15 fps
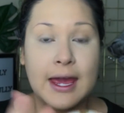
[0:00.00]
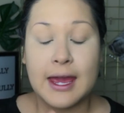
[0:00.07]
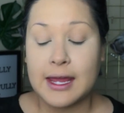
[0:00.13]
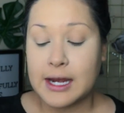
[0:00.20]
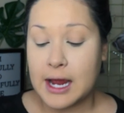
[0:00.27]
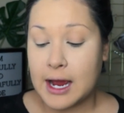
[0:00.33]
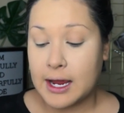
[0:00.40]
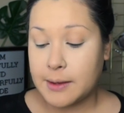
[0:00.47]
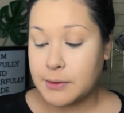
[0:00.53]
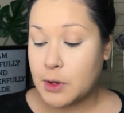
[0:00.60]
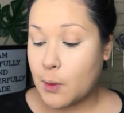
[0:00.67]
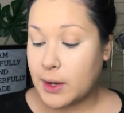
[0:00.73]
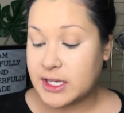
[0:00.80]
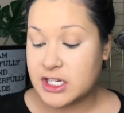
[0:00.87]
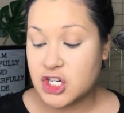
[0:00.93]
and I'm
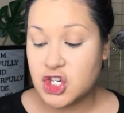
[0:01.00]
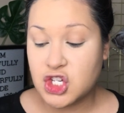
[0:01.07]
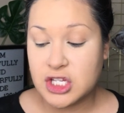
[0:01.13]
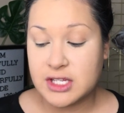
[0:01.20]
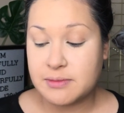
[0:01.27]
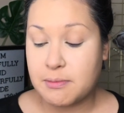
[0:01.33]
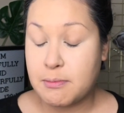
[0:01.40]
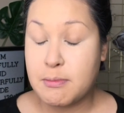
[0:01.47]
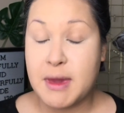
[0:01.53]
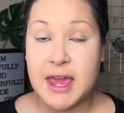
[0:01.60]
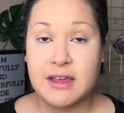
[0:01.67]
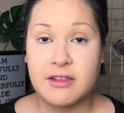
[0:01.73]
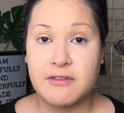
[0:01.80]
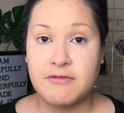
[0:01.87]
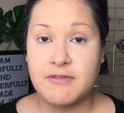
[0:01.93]
going to just
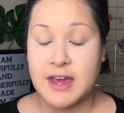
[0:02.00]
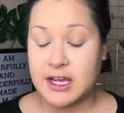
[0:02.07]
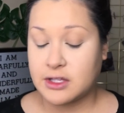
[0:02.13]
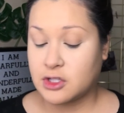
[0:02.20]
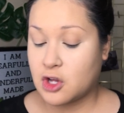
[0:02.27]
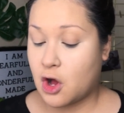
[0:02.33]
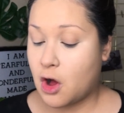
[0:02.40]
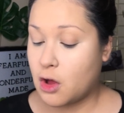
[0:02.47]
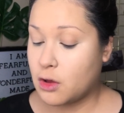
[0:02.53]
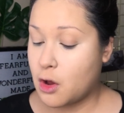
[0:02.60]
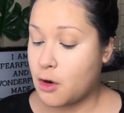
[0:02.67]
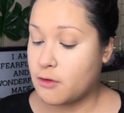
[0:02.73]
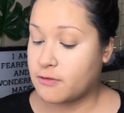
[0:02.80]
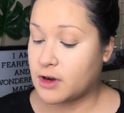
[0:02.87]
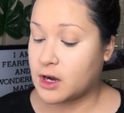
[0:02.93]
bake the face all
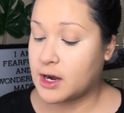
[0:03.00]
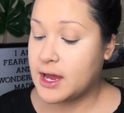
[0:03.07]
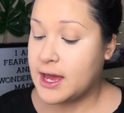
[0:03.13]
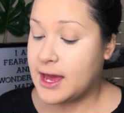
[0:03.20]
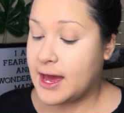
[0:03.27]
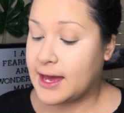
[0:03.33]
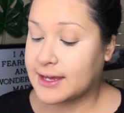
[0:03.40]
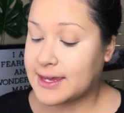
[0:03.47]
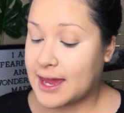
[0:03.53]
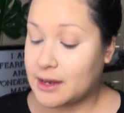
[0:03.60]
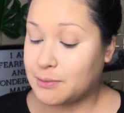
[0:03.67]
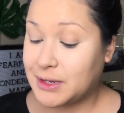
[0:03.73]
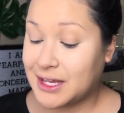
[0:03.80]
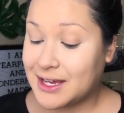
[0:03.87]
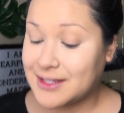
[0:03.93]
over.
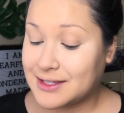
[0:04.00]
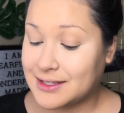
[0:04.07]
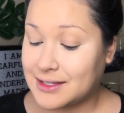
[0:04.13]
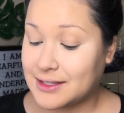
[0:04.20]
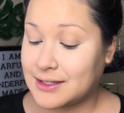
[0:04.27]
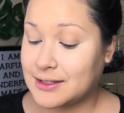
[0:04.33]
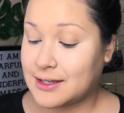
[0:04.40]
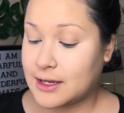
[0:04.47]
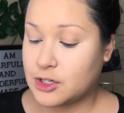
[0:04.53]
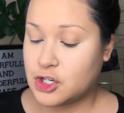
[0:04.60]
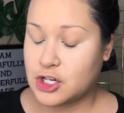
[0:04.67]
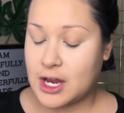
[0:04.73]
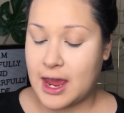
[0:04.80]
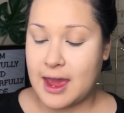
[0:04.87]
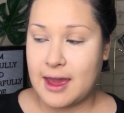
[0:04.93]
Again, because this is
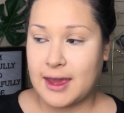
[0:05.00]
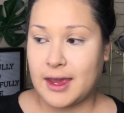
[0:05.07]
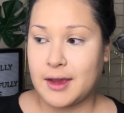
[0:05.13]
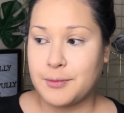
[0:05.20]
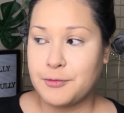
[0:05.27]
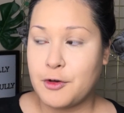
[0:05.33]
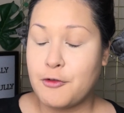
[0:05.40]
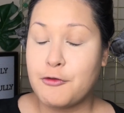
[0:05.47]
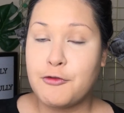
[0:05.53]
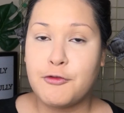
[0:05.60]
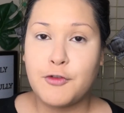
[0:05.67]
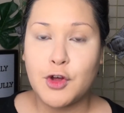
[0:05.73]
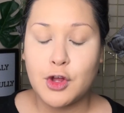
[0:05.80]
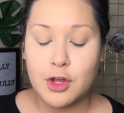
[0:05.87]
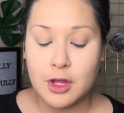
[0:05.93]
such a
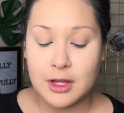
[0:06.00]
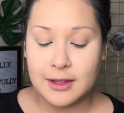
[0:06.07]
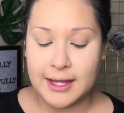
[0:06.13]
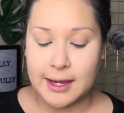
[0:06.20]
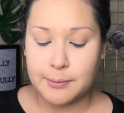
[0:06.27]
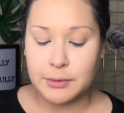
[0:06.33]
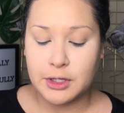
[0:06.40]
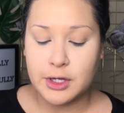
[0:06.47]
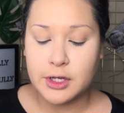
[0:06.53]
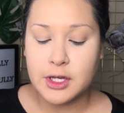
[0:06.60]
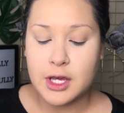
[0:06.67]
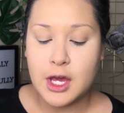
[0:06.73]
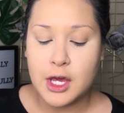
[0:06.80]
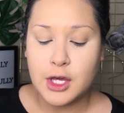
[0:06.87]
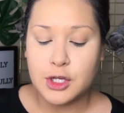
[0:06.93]
full glam
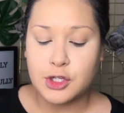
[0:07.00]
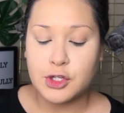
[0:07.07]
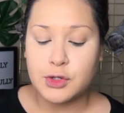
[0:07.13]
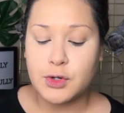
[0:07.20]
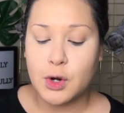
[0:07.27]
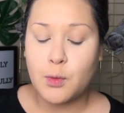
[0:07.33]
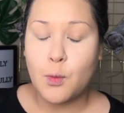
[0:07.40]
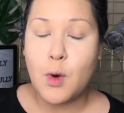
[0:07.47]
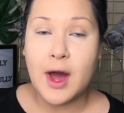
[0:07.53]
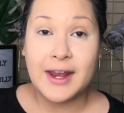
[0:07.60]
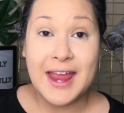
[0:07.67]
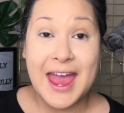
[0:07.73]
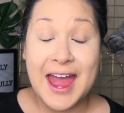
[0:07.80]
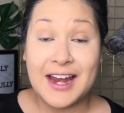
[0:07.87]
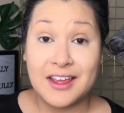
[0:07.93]
look, you don't
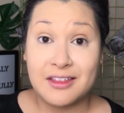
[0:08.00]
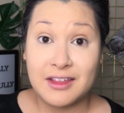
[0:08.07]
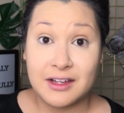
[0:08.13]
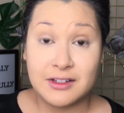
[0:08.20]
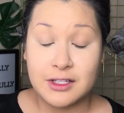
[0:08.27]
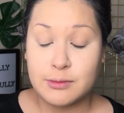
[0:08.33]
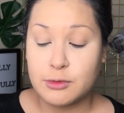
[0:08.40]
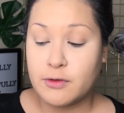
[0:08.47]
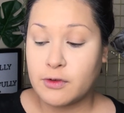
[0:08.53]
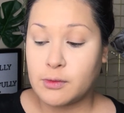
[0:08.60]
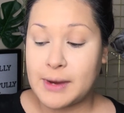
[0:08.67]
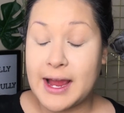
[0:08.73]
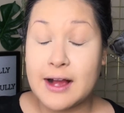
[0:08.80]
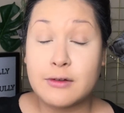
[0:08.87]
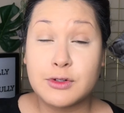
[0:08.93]
want anything to move
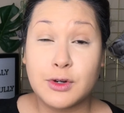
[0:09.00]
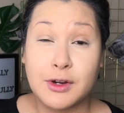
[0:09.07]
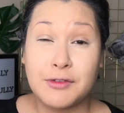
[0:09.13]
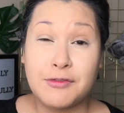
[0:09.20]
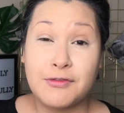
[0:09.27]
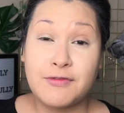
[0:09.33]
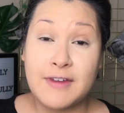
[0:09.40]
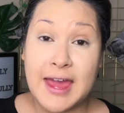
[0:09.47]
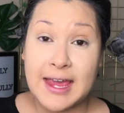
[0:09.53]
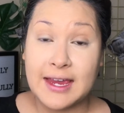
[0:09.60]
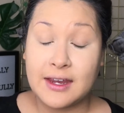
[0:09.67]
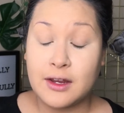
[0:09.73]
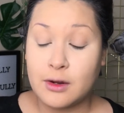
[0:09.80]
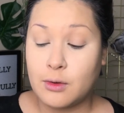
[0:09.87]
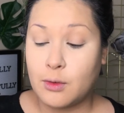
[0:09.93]
around or
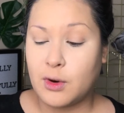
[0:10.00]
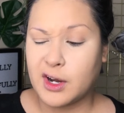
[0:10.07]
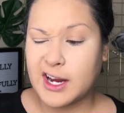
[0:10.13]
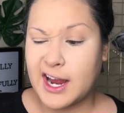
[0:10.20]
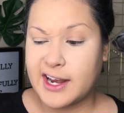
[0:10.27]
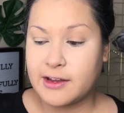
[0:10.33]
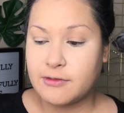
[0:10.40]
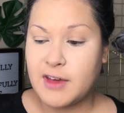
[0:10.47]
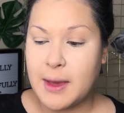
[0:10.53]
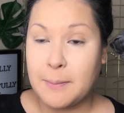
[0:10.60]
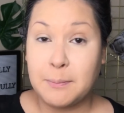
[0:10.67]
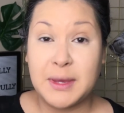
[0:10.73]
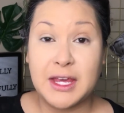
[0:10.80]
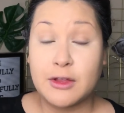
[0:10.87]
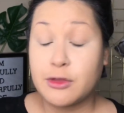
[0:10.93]
fade or kind of
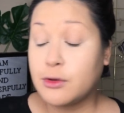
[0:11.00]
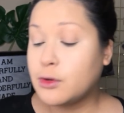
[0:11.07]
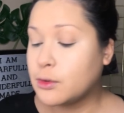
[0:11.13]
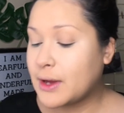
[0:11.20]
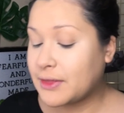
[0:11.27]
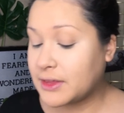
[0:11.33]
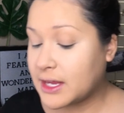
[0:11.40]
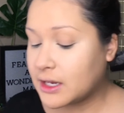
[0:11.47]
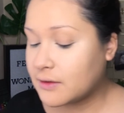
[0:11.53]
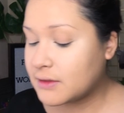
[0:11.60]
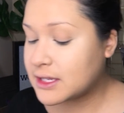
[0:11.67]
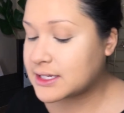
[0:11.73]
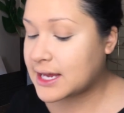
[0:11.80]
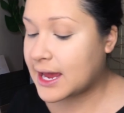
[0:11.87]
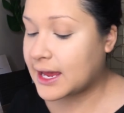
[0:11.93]
peek through at the end
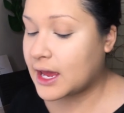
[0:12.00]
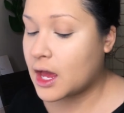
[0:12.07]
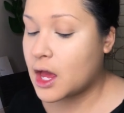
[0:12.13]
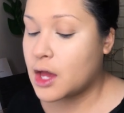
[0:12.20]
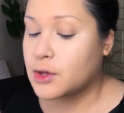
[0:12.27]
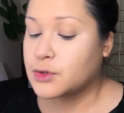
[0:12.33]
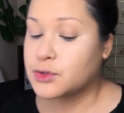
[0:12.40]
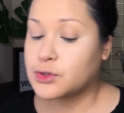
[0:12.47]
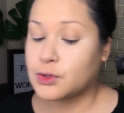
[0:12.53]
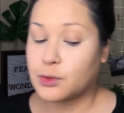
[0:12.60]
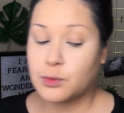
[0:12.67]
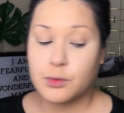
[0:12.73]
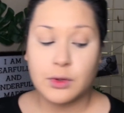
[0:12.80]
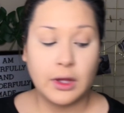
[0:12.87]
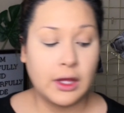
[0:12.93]
of the day. So
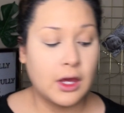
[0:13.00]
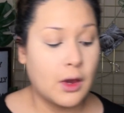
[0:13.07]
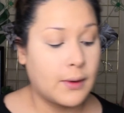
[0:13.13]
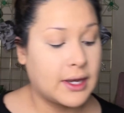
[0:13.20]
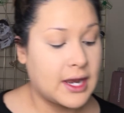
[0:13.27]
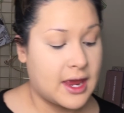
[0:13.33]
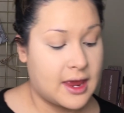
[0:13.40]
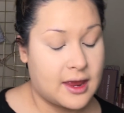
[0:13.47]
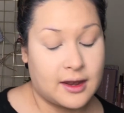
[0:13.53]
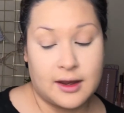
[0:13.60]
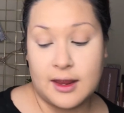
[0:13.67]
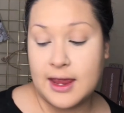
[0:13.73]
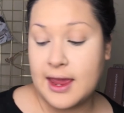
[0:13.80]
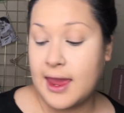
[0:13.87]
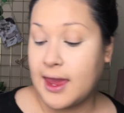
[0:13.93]
really going
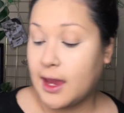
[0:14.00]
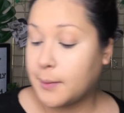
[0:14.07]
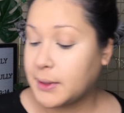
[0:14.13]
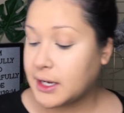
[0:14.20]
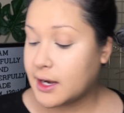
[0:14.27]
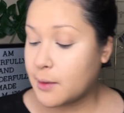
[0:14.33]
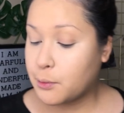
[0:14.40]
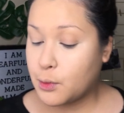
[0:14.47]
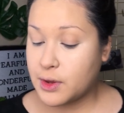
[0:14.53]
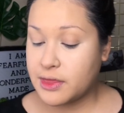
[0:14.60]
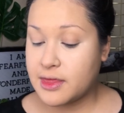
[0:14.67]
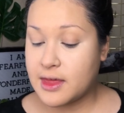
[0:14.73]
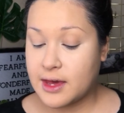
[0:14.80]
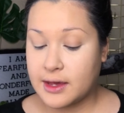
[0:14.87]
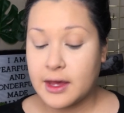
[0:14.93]
in, hamming it up
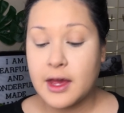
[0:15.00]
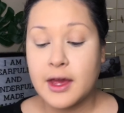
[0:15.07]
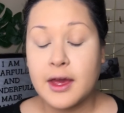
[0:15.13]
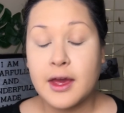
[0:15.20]
with the